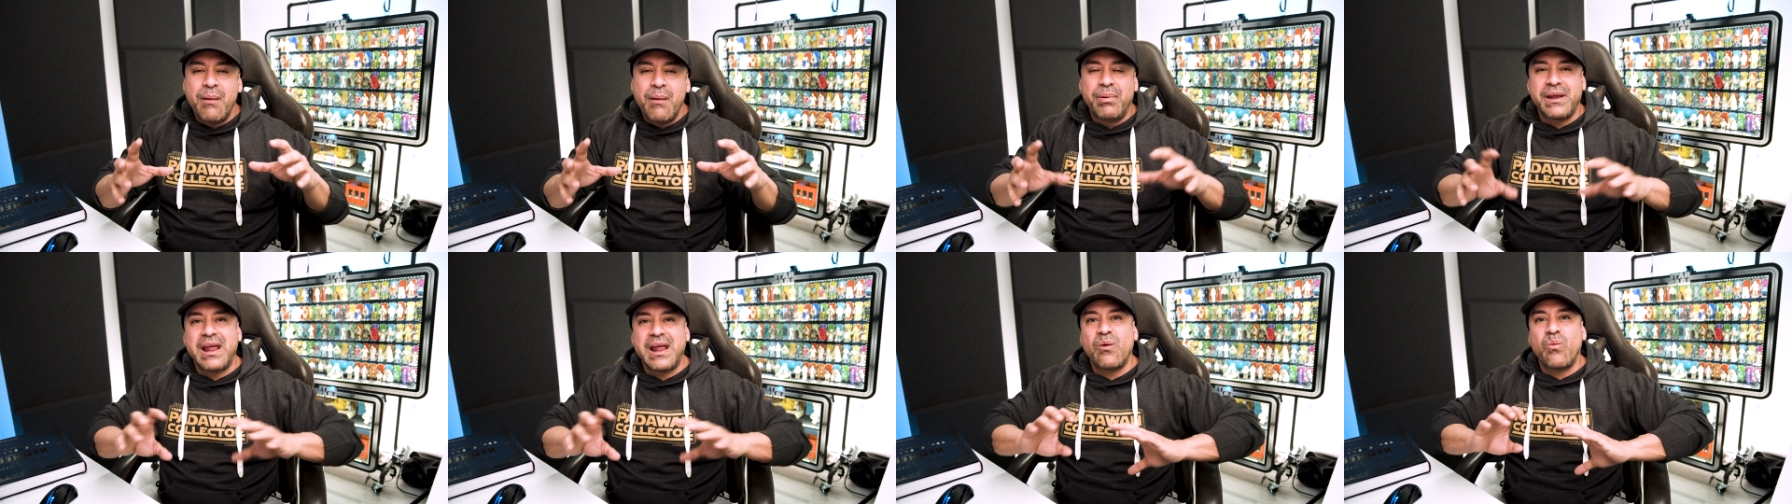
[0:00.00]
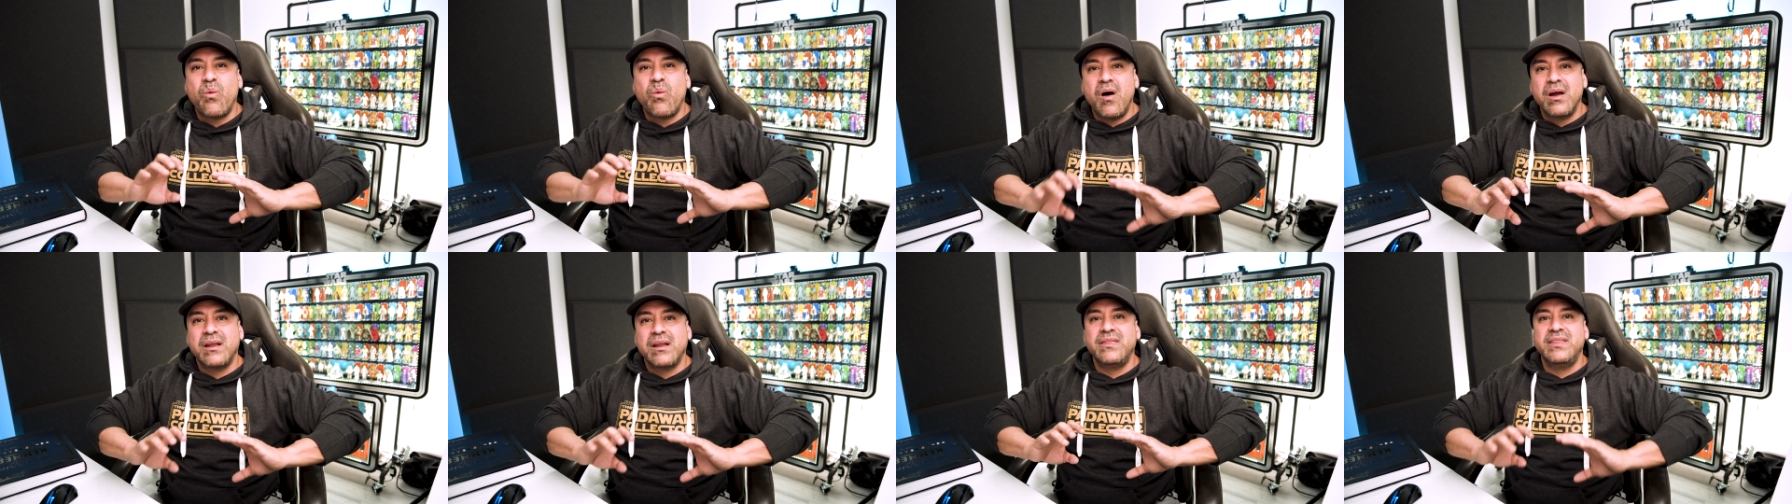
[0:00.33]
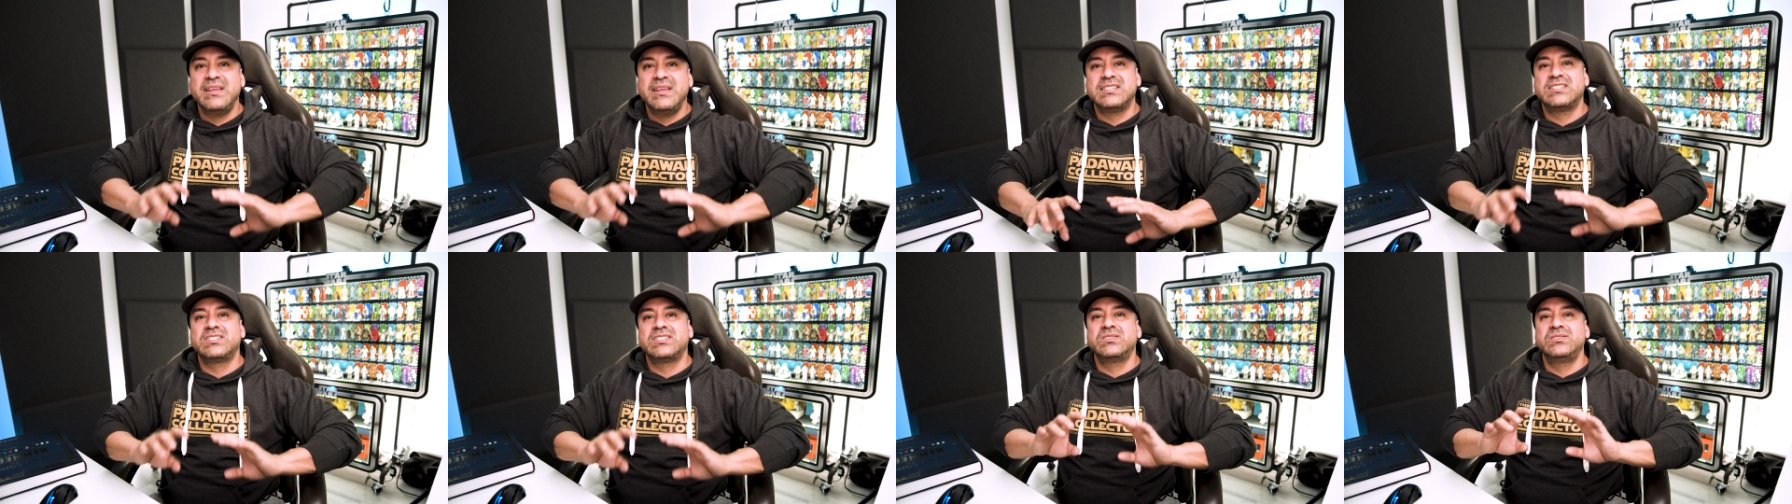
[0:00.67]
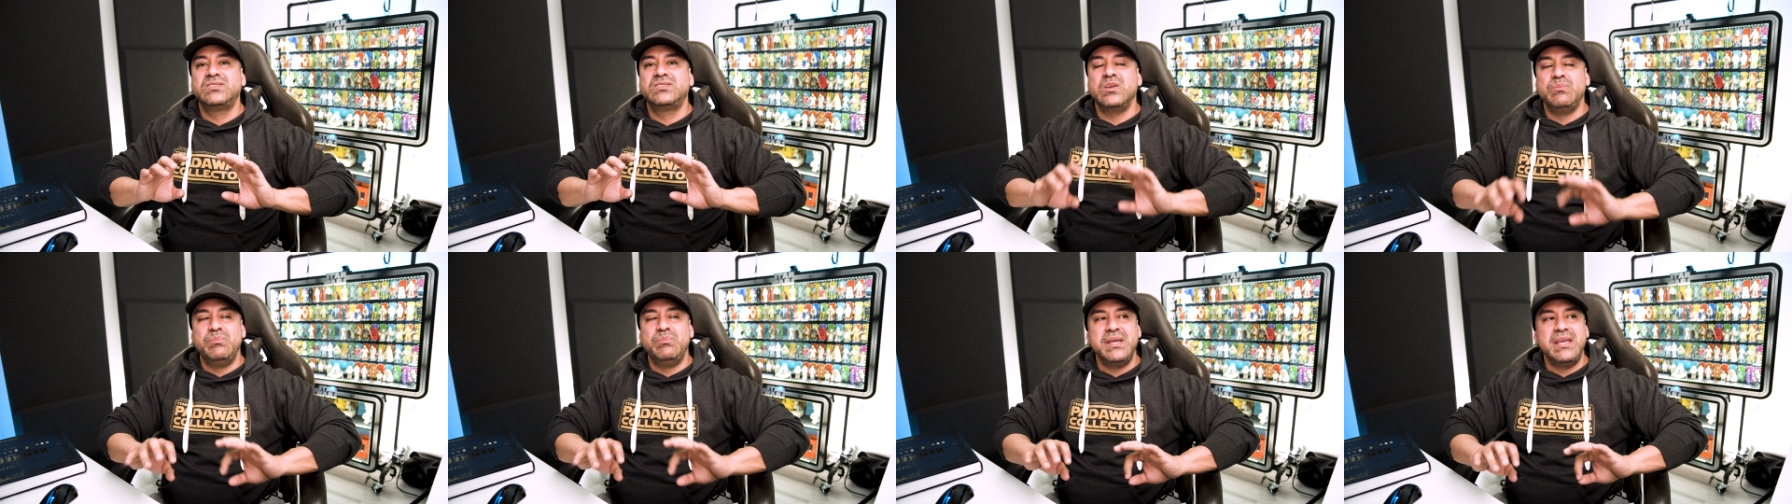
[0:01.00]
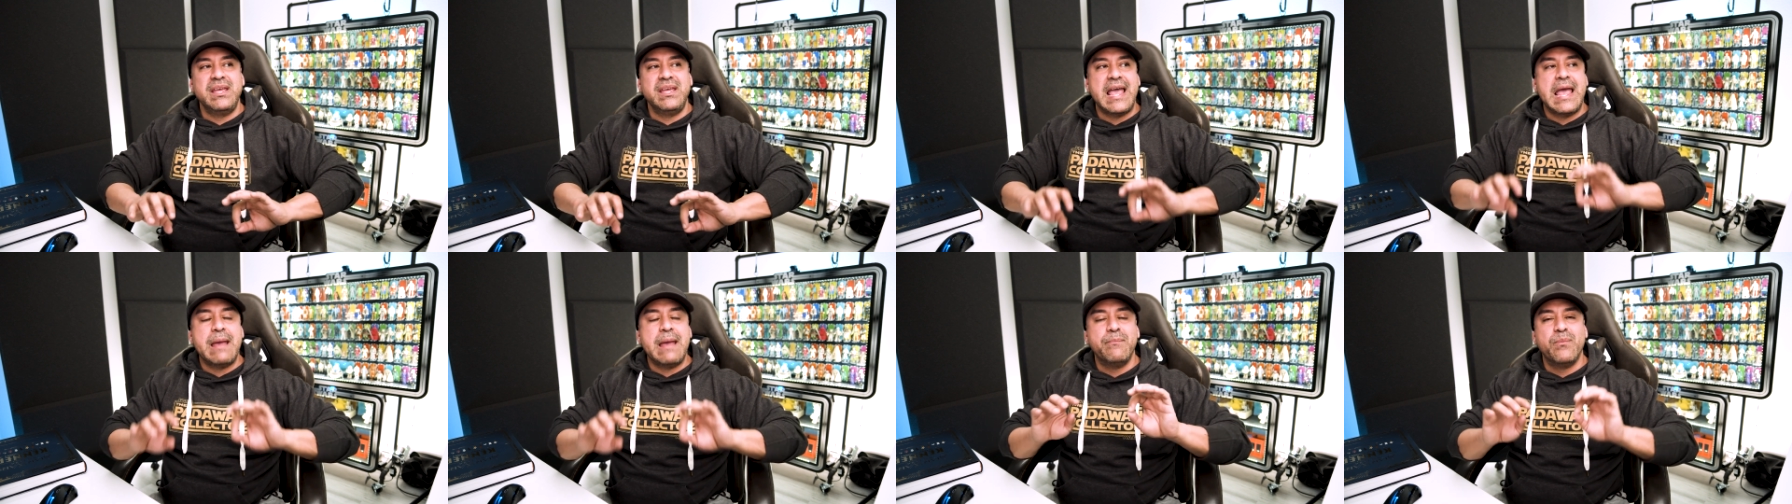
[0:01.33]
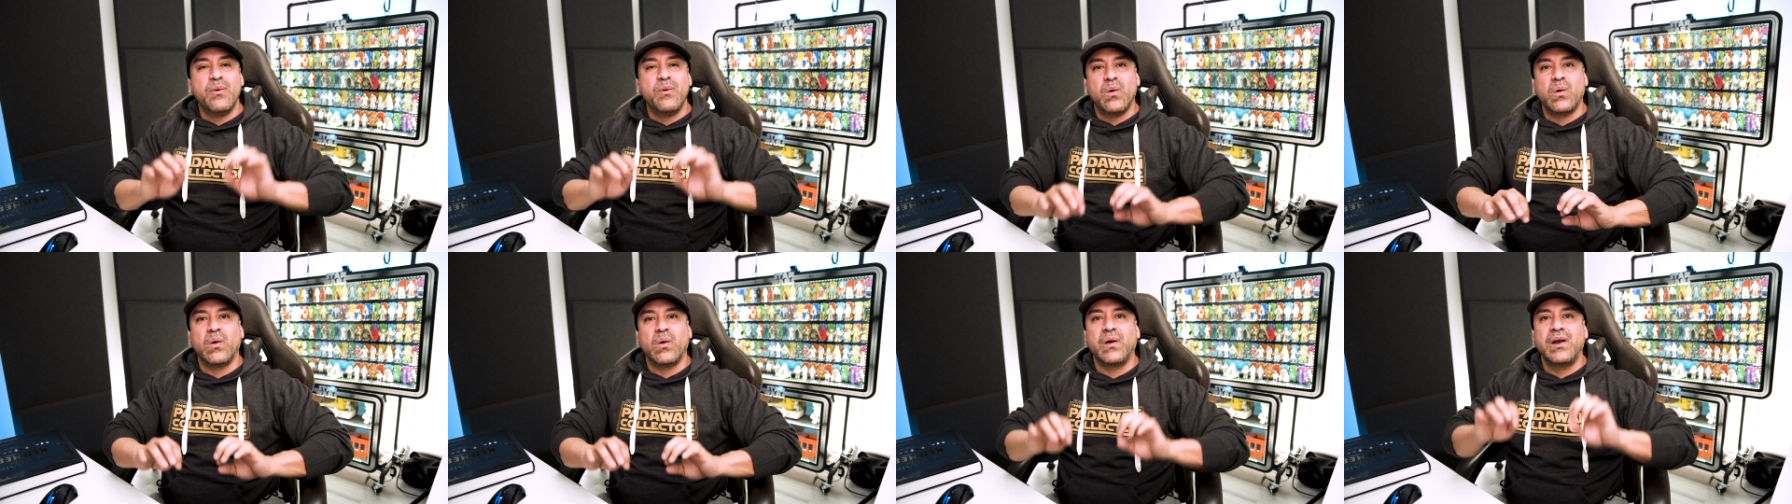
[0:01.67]
but I wanted this to be a
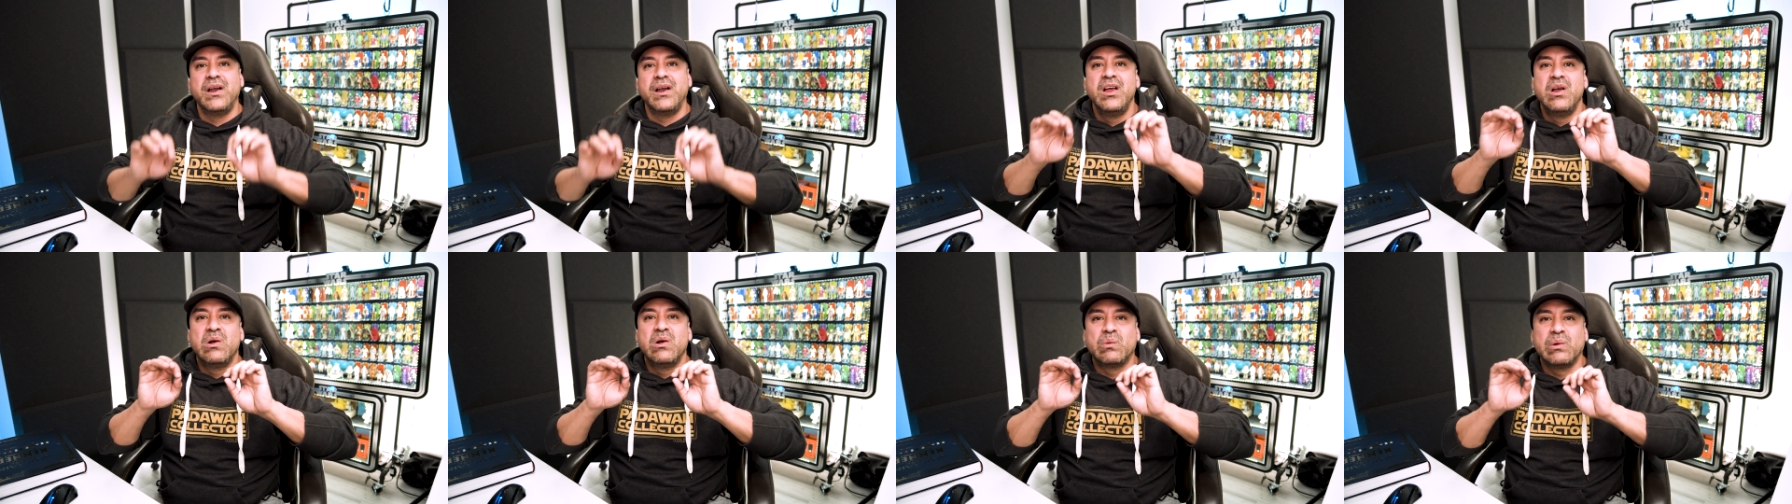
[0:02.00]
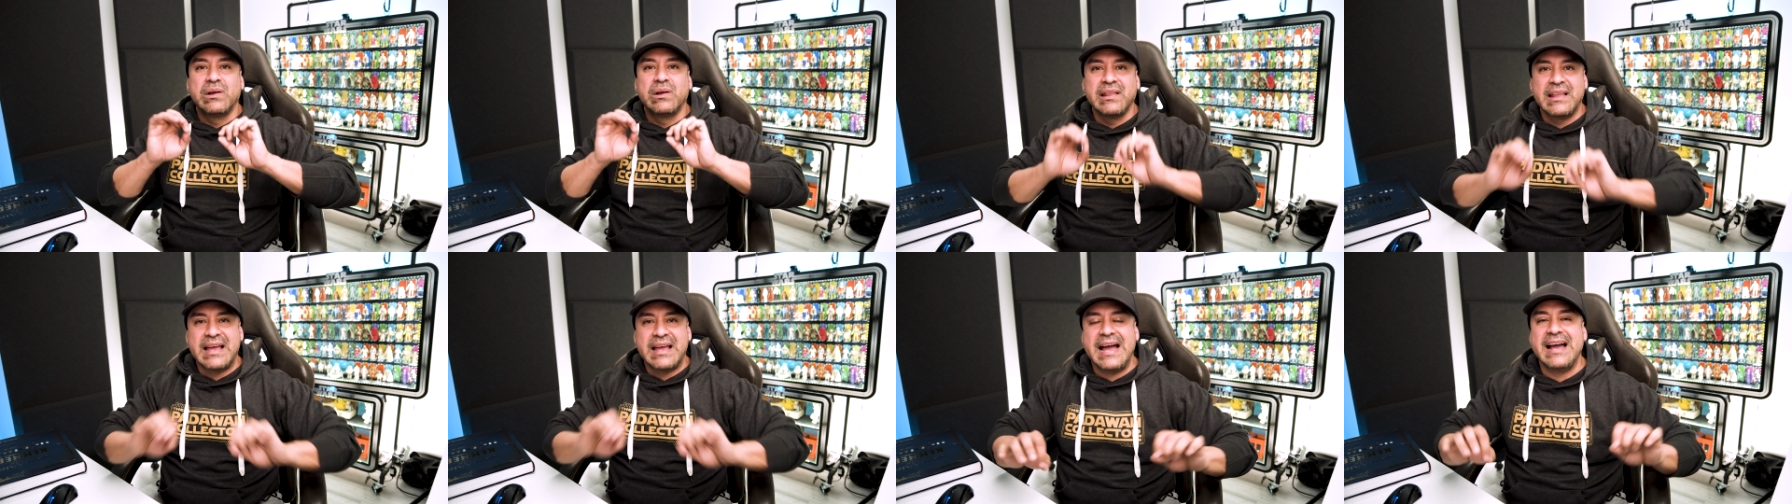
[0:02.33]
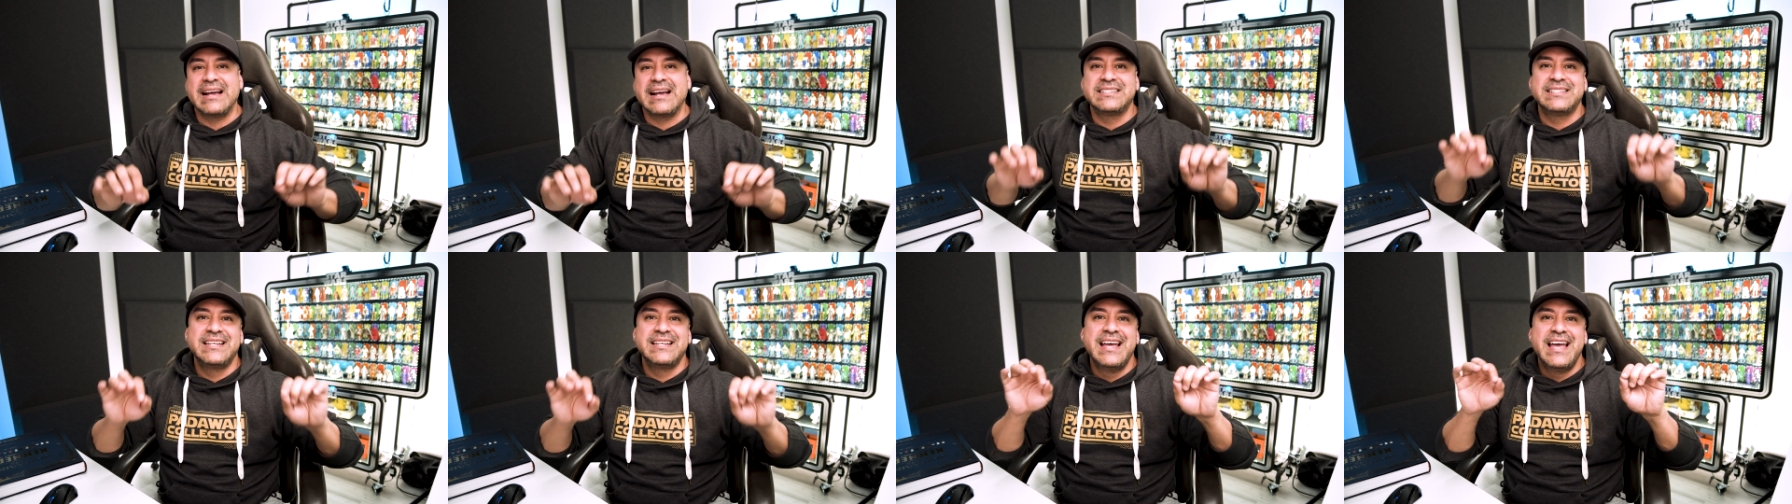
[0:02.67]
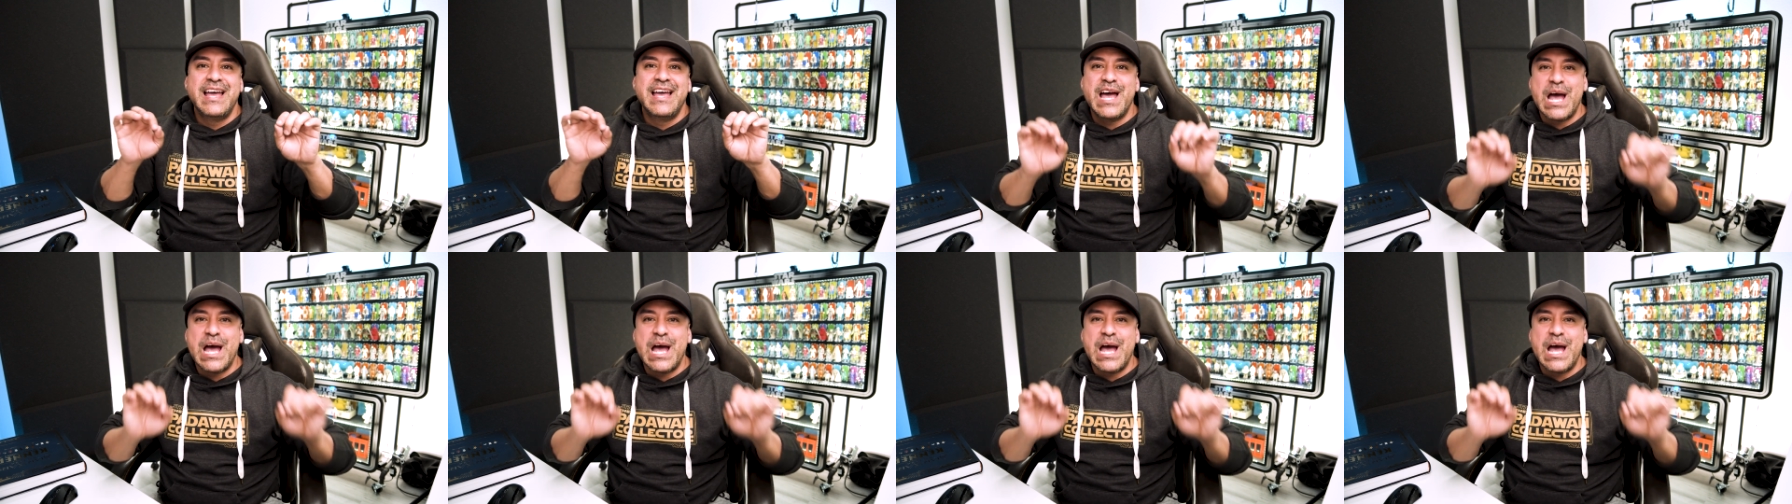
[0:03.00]
more relaxed